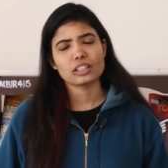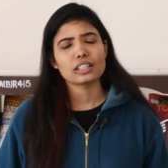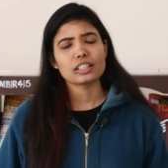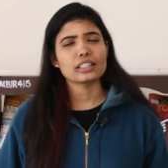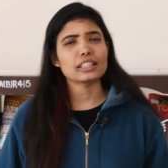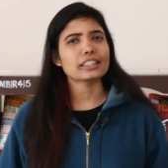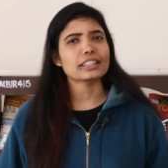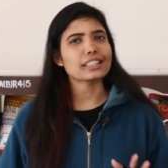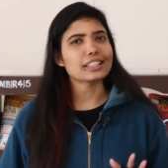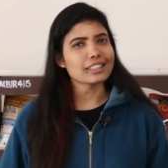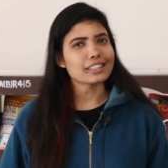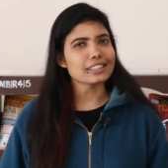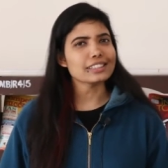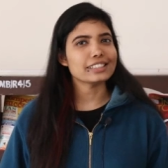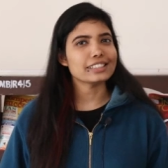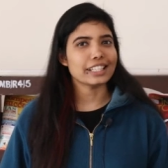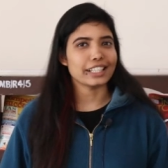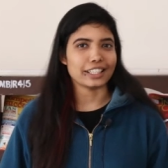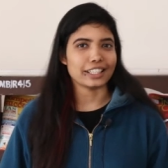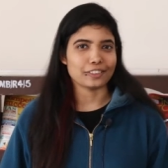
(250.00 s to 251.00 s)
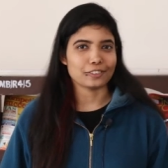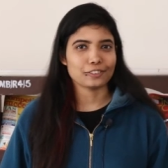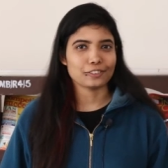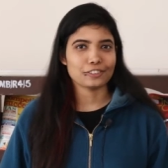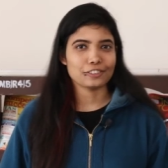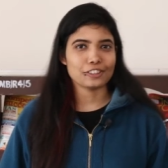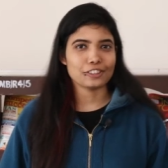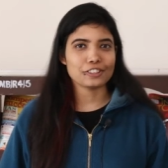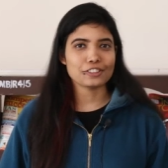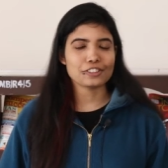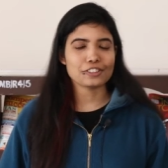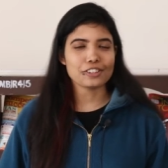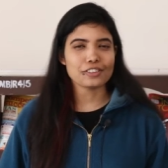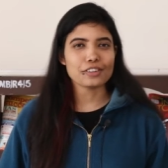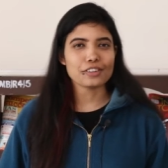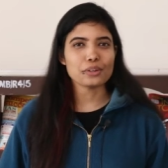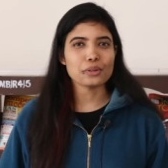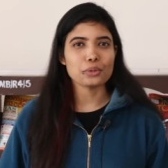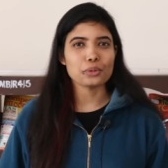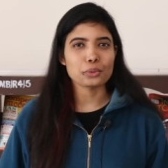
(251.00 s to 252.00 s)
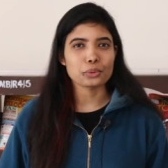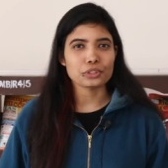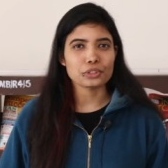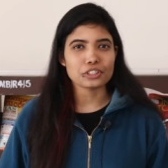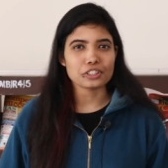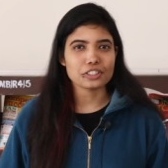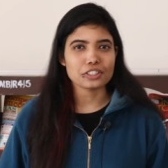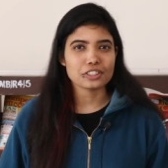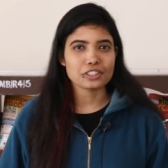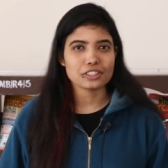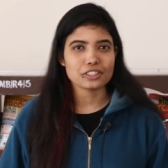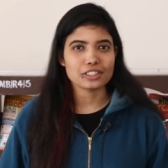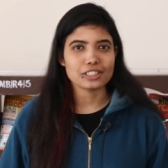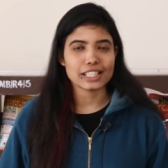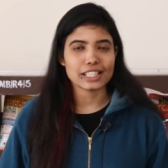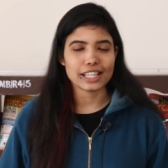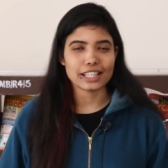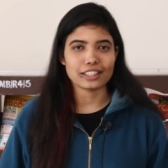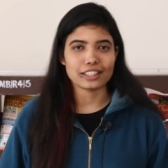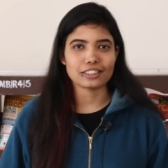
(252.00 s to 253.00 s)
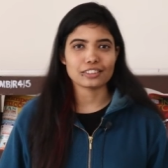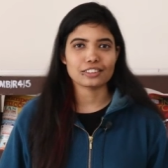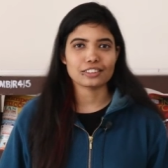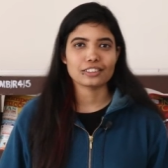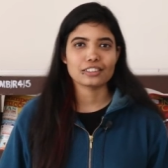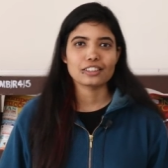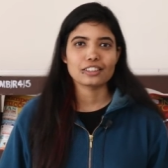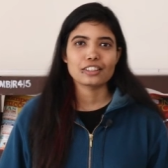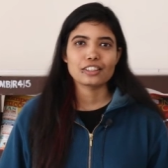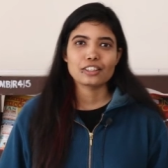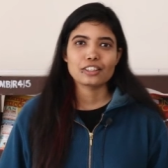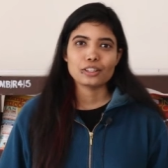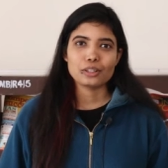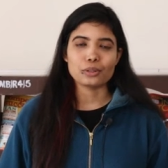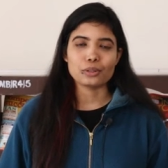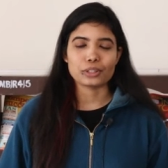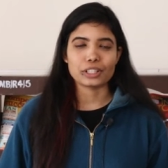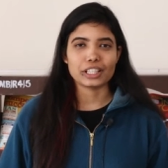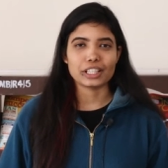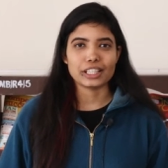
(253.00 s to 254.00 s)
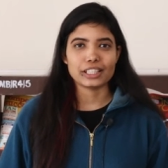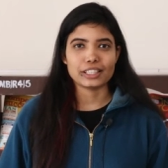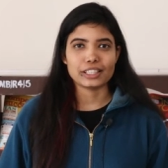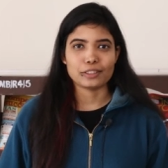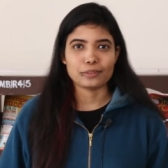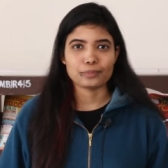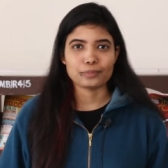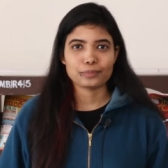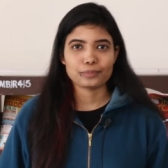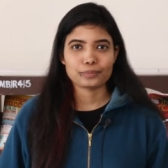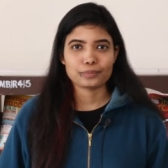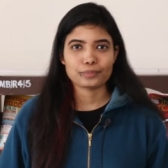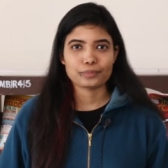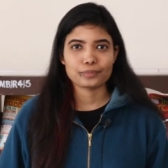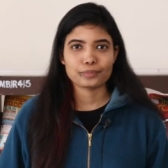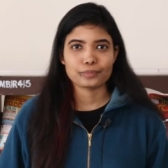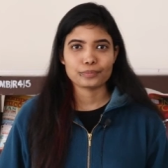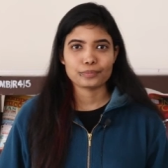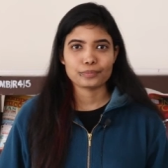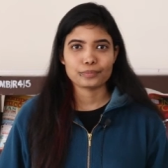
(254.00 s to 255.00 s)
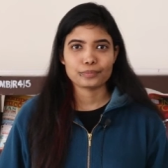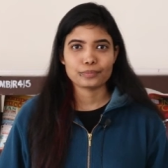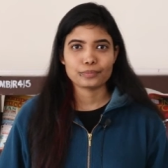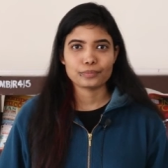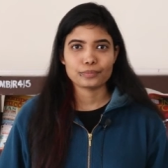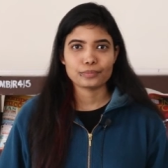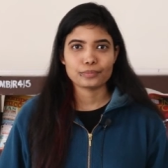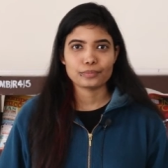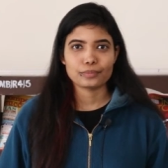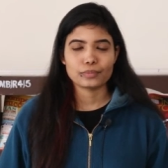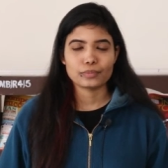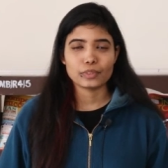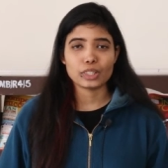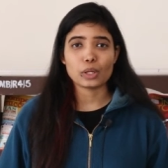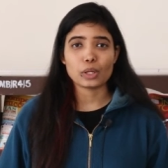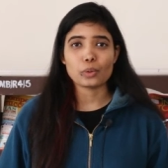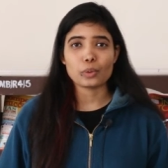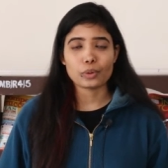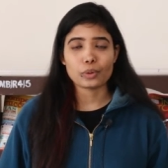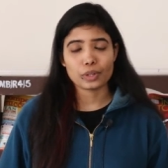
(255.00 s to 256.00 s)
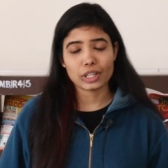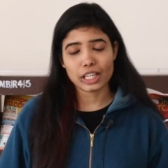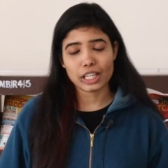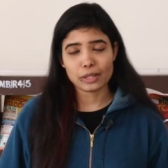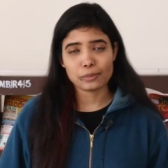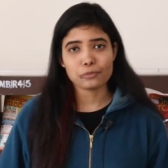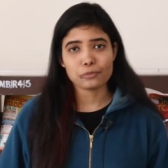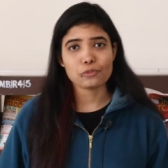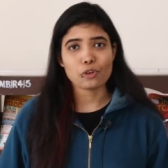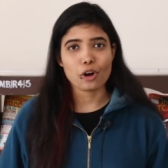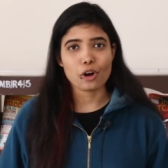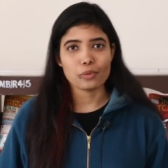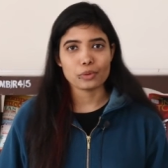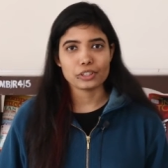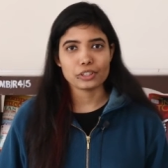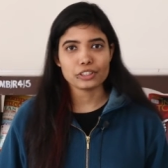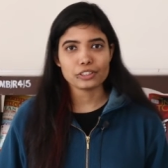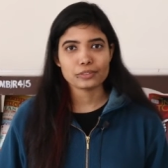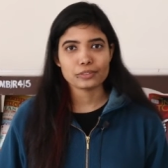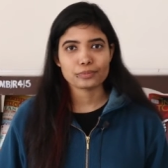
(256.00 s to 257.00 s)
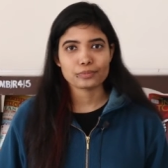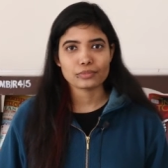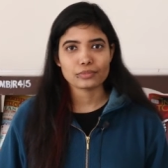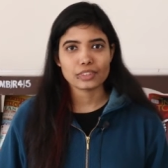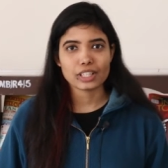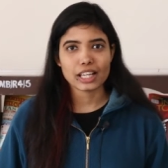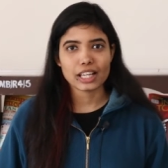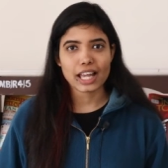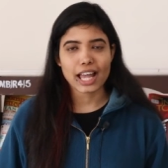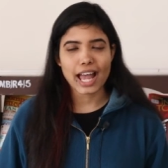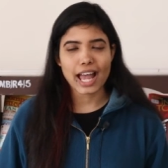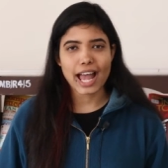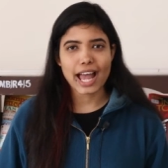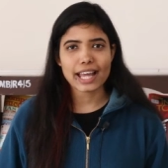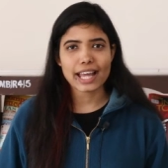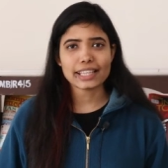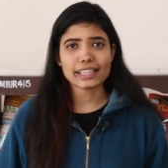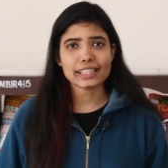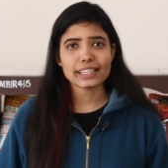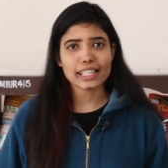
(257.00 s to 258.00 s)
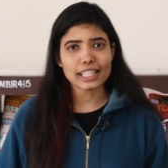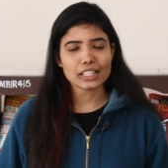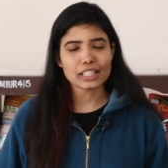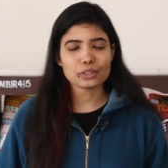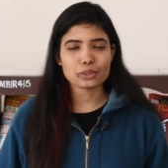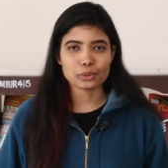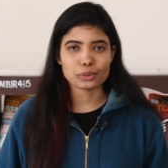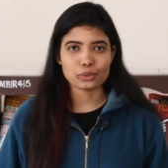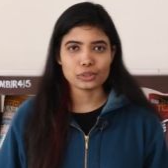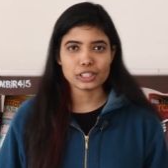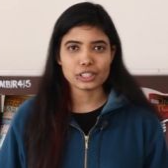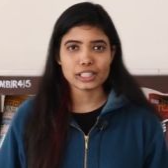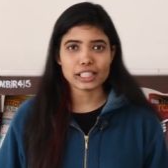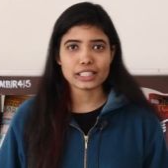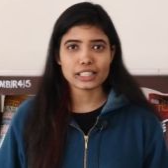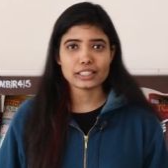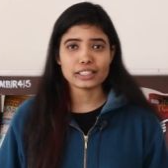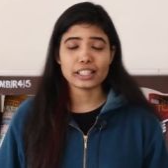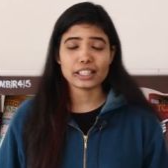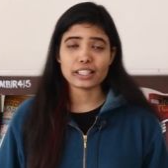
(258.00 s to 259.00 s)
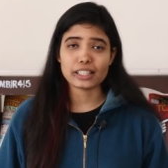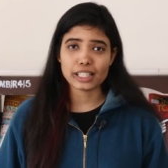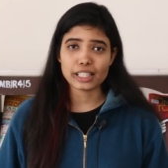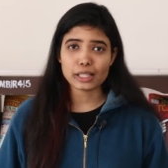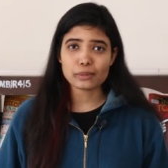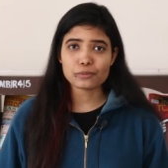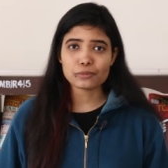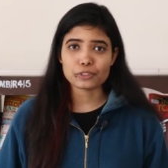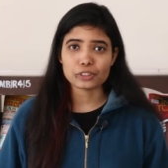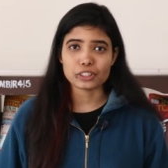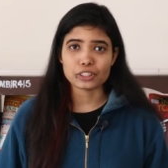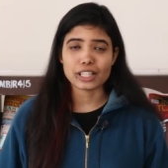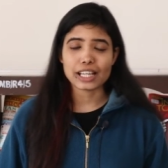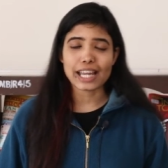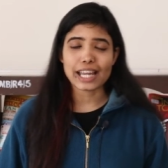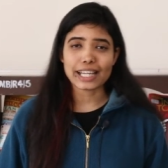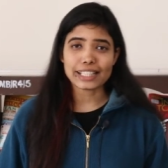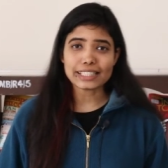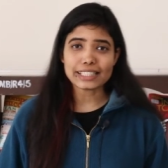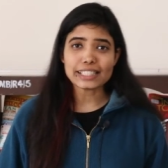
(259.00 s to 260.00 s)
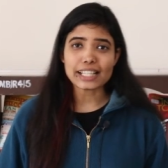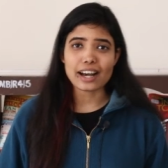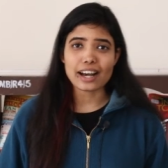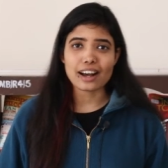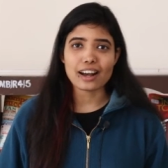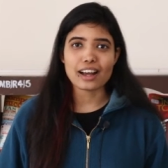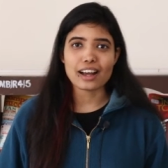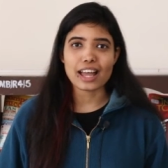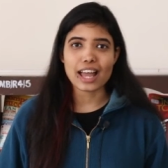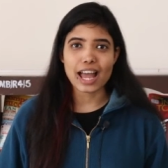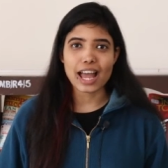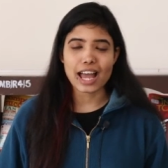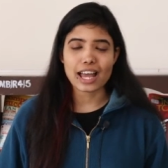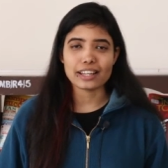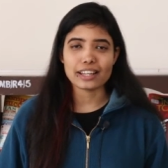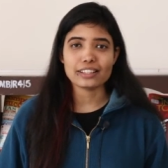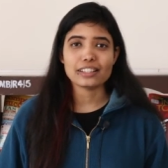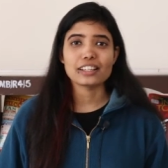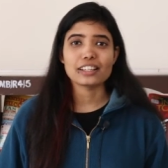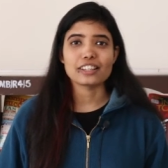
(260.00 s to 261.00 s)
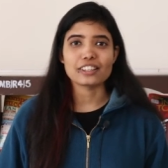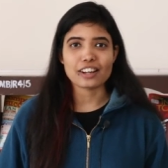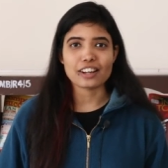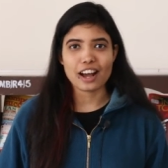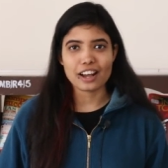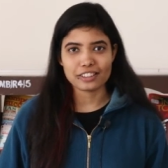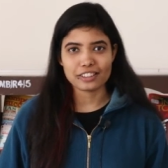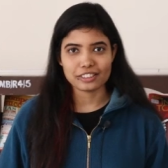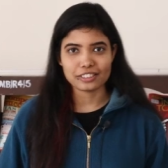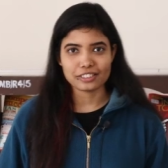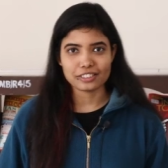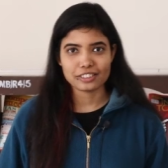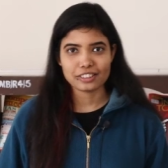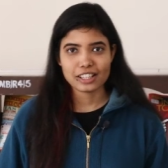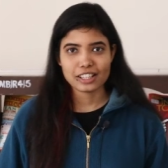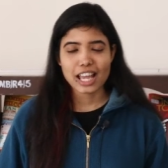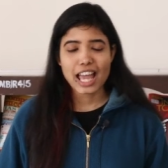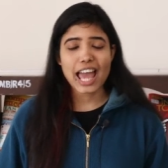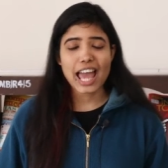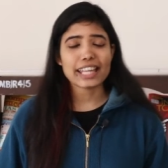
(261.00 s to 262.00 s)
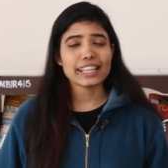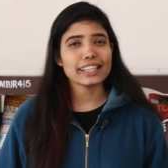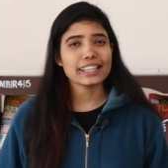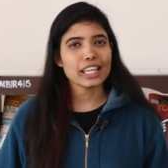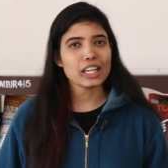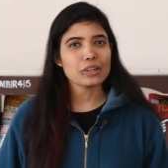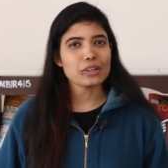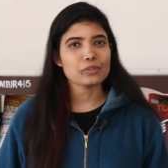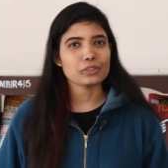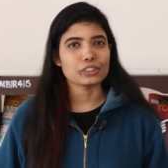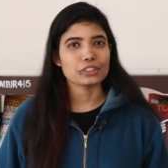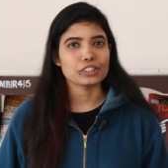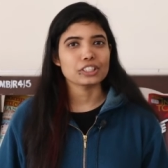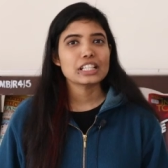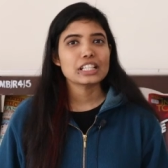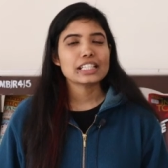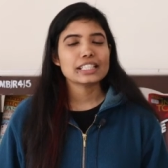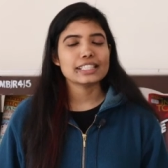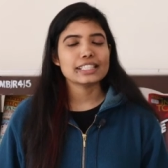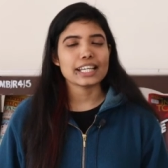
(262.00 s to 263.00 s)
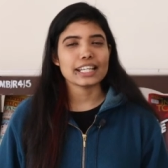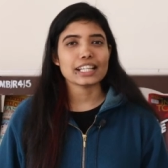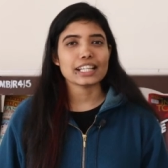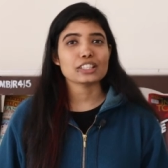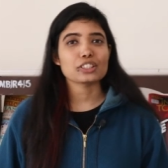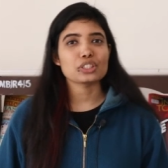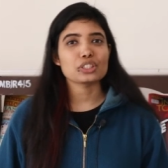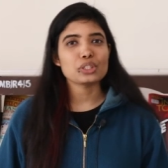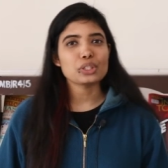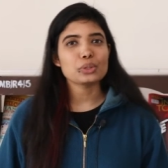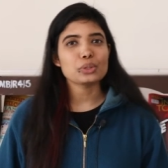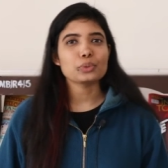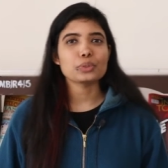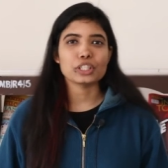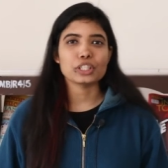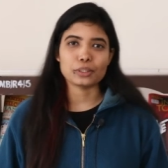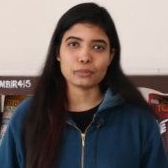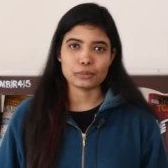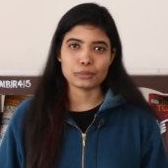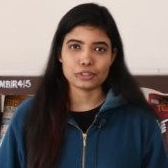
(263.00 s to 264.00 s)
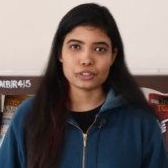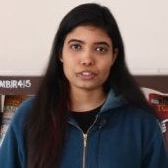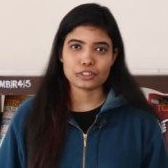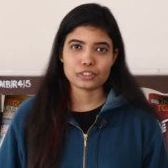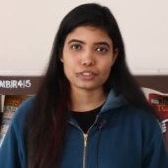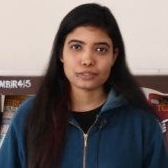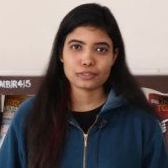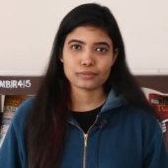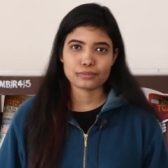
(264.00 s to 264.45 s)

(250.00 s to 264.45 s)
The third day, the children noticed Derek looking at them. They came forward and they told that their name were Edna and Ryan and they were Derek's new neighbors.